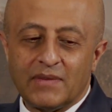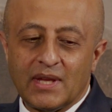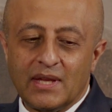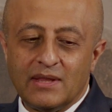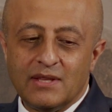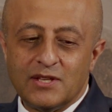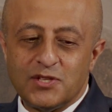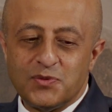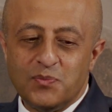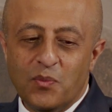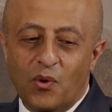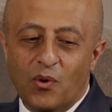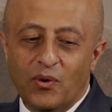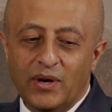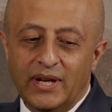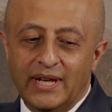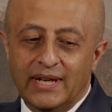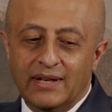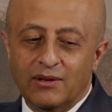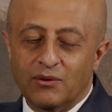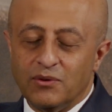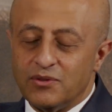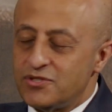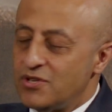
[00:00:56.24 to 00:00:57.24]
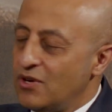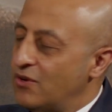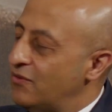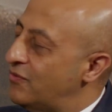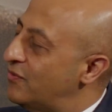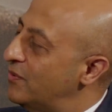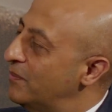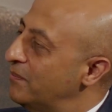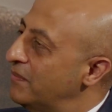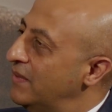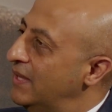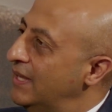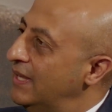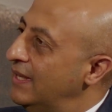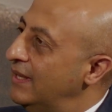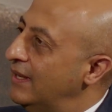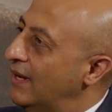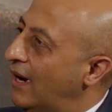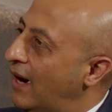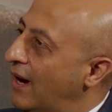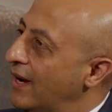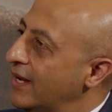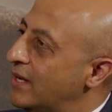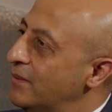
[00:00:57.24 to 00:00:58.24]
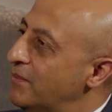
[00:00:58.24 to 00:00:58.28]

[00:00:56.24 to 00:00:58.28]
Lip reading: this morning also from the High